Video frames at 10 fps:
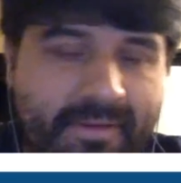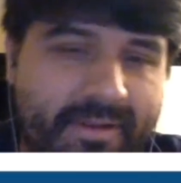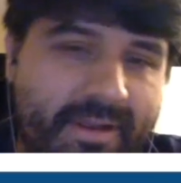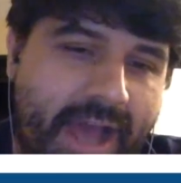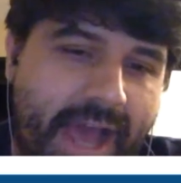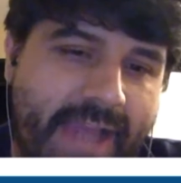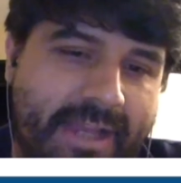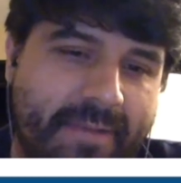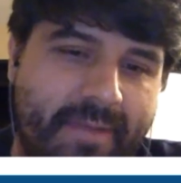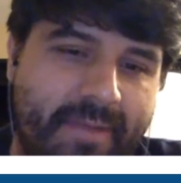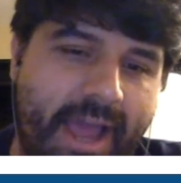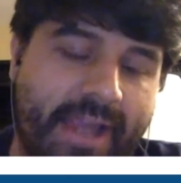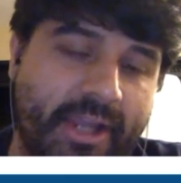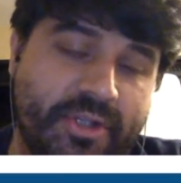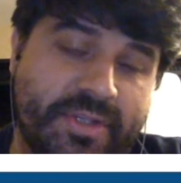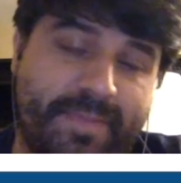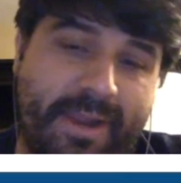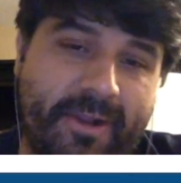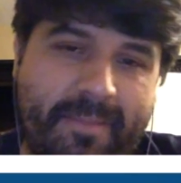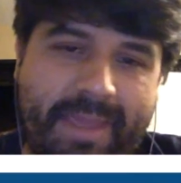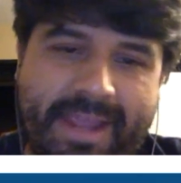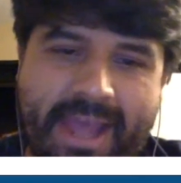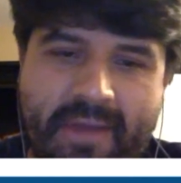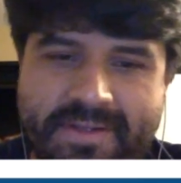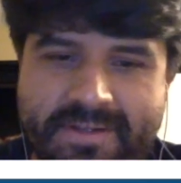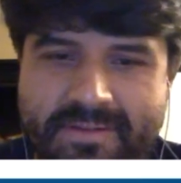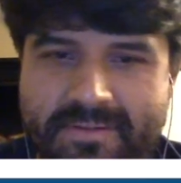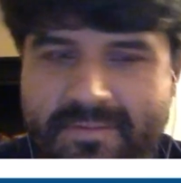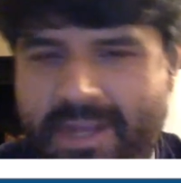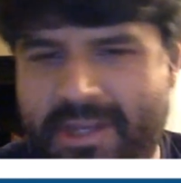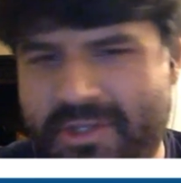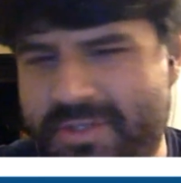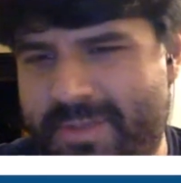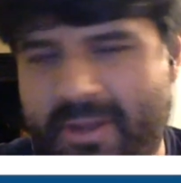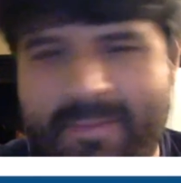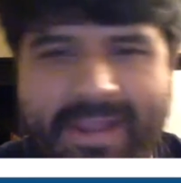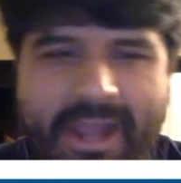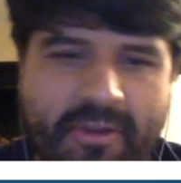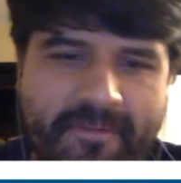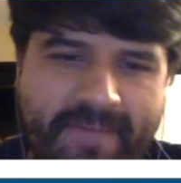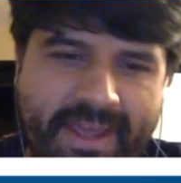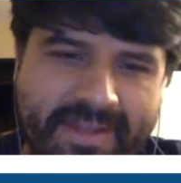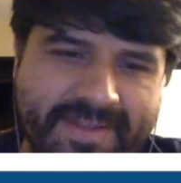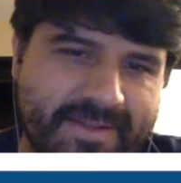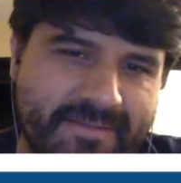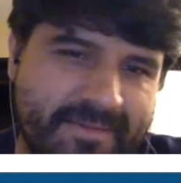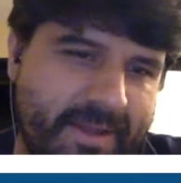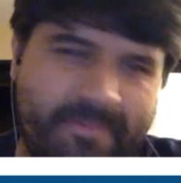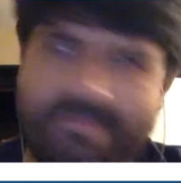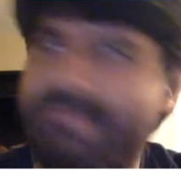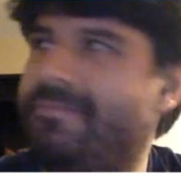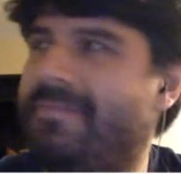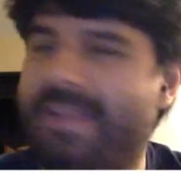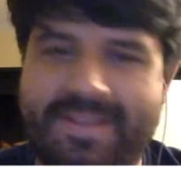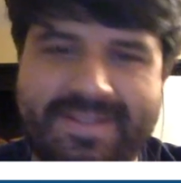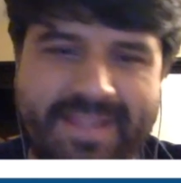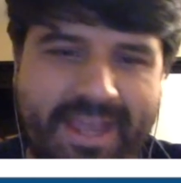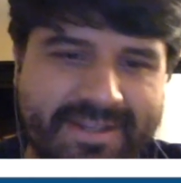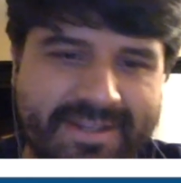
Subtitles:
I can just barely make out. I can just barely make out your face in this light,